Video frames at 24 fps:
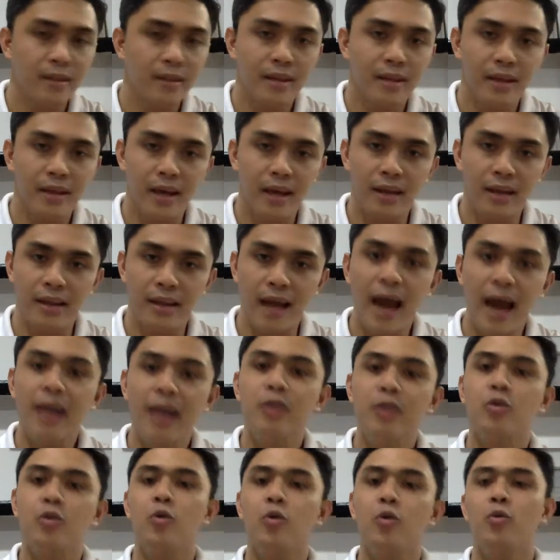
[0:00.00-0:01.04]
And I
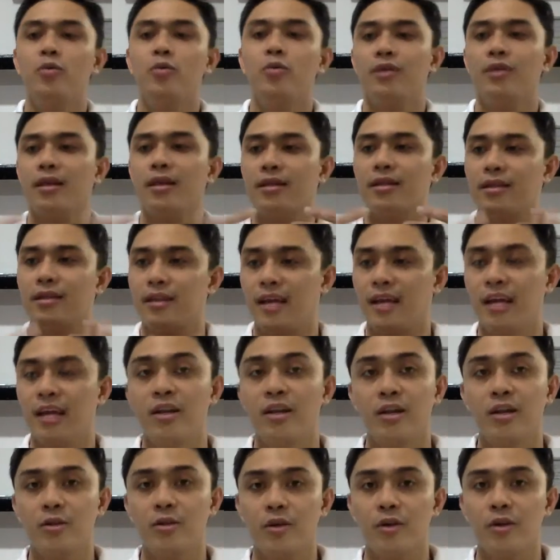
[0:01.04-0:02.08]
know that in
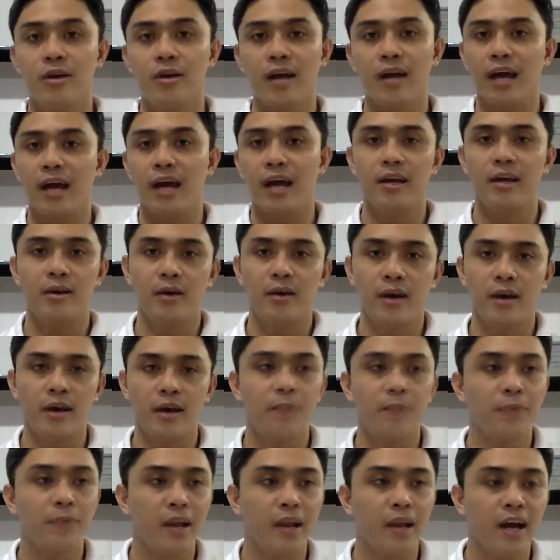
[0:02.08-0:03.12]
return, I
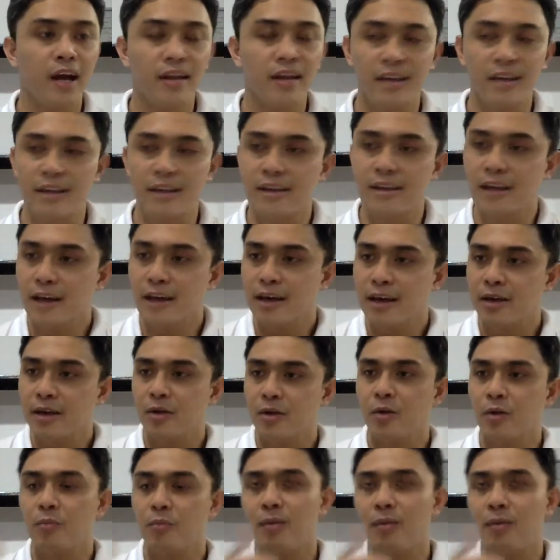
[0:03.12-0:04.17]
help a lot. And
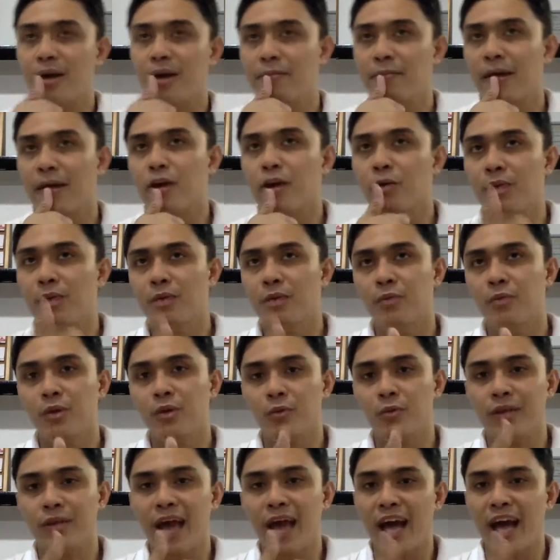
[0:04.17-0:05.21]
my
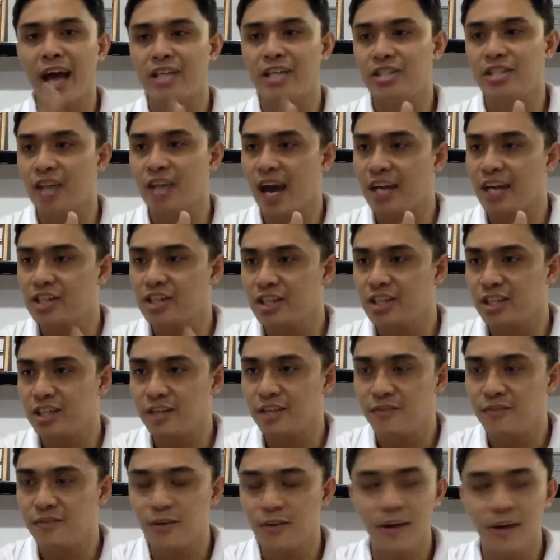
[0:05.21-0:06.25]
commitment with
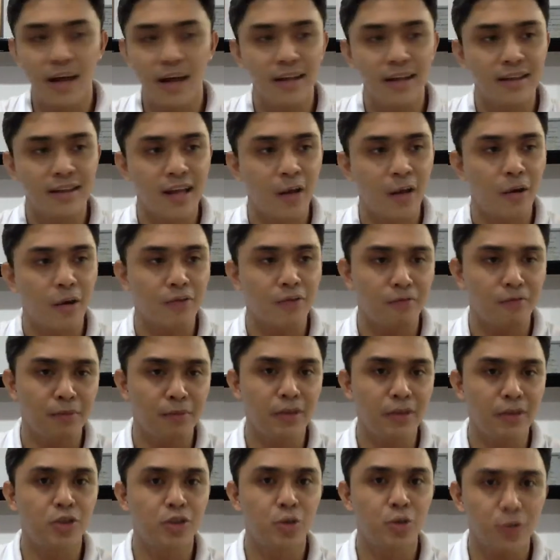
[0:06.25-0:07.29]
IGTV right now, I've
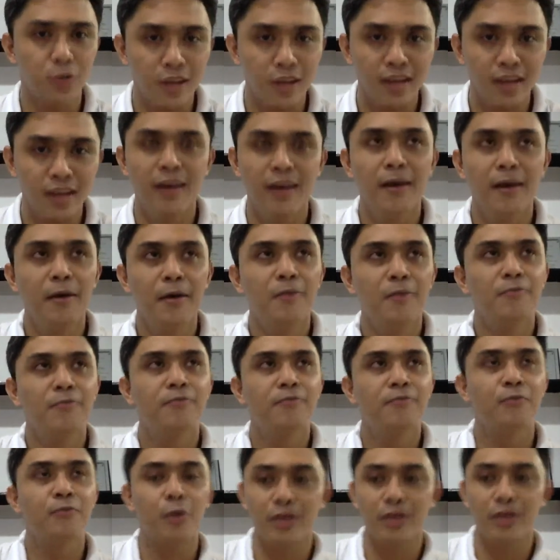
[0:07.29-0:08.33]
been shooting
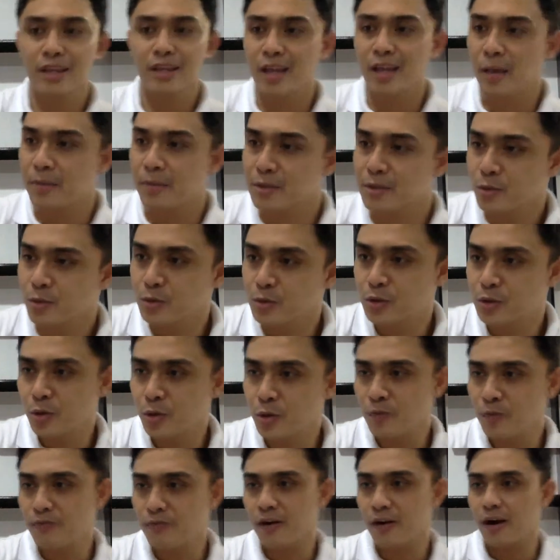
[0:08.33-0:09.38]
14 episodes
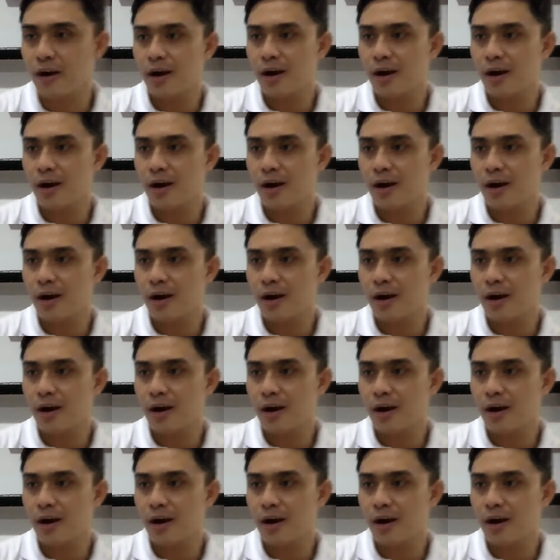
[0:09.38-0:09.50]
so far